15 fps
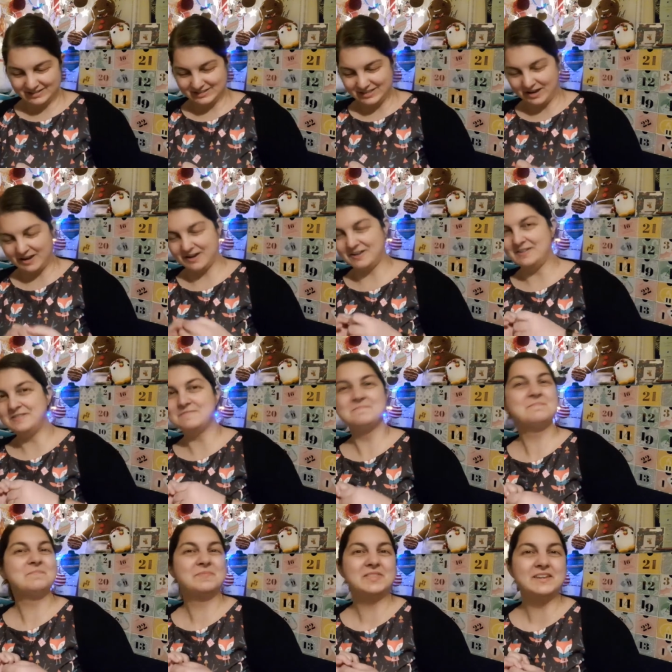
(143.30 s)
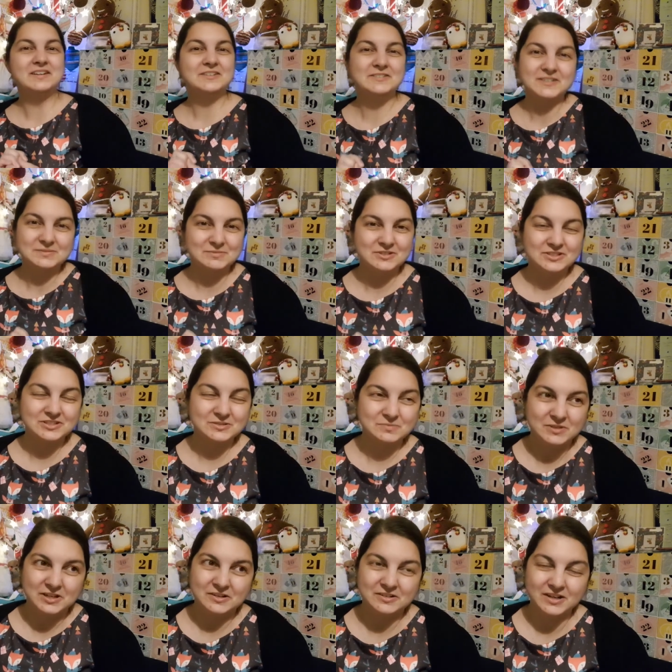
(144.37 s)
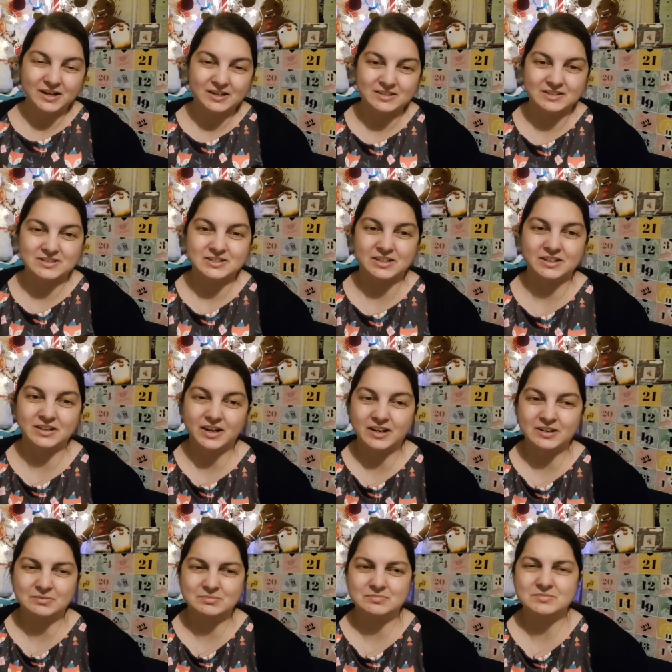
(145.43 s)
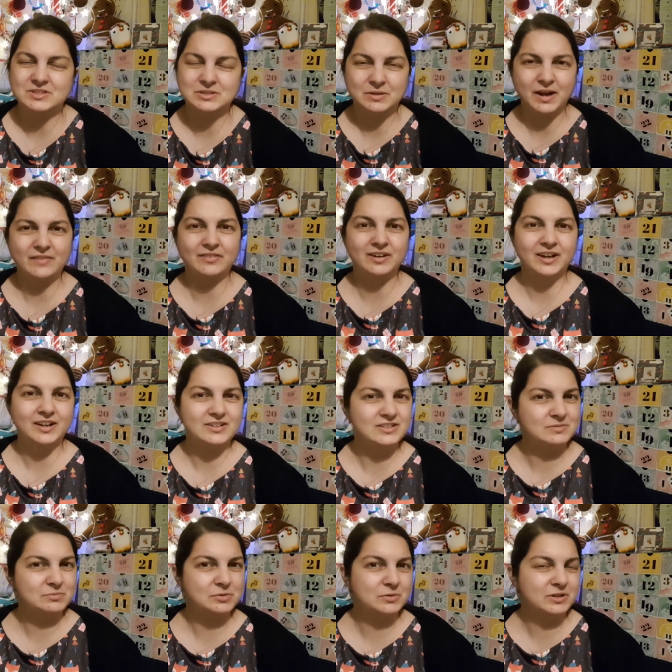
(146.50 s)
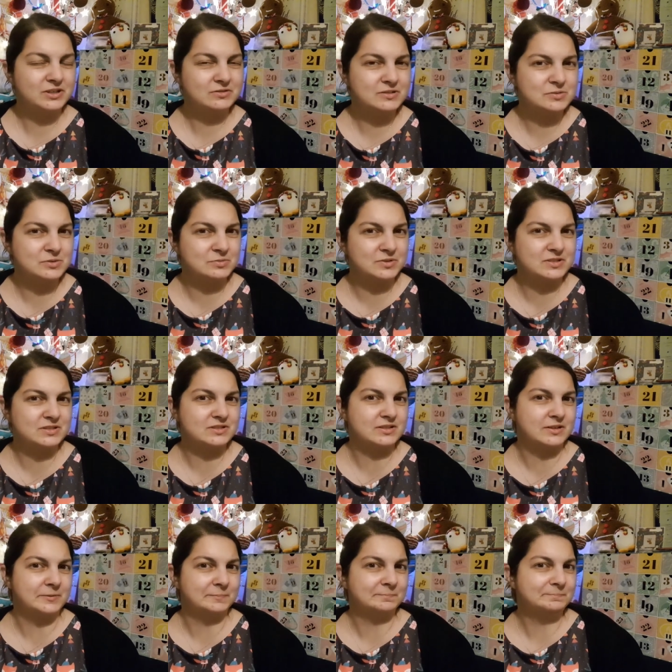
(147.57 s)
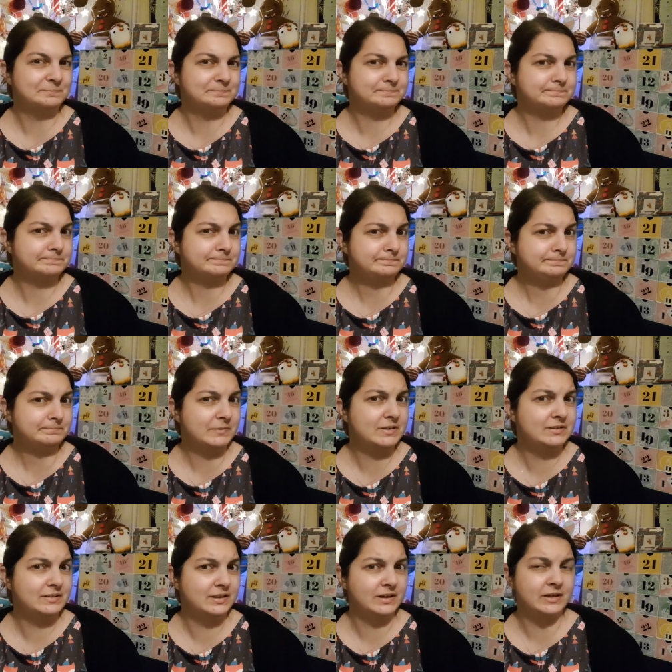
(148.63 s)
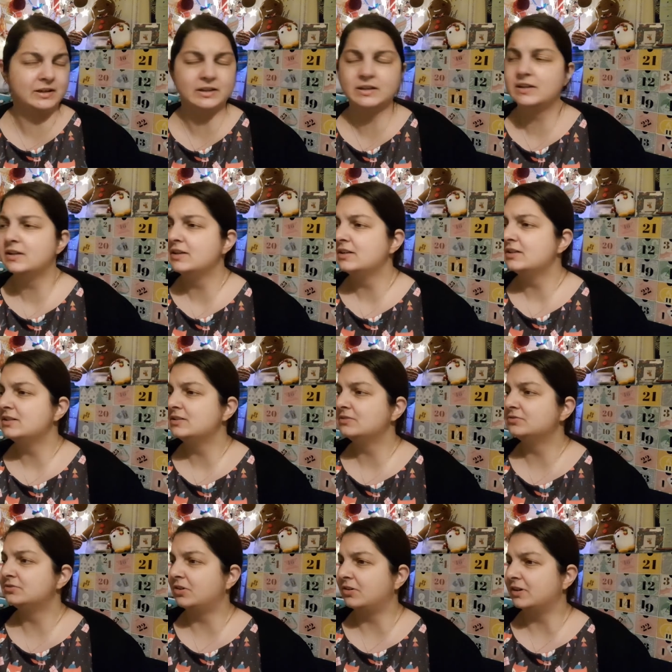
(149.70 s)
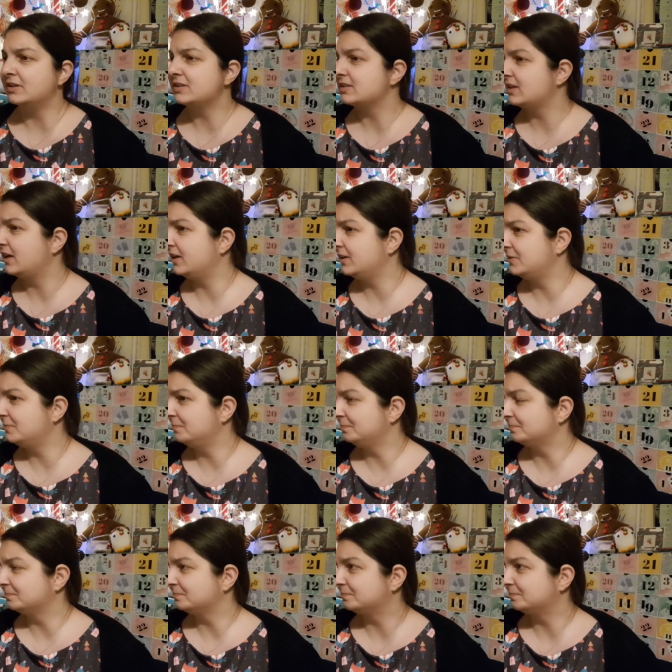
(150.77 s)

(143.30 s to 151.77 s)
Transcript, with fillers: so, Christmas should be okay this year. Um, still haven't actually bought any Christmas presents though. Yeah. Right. Um.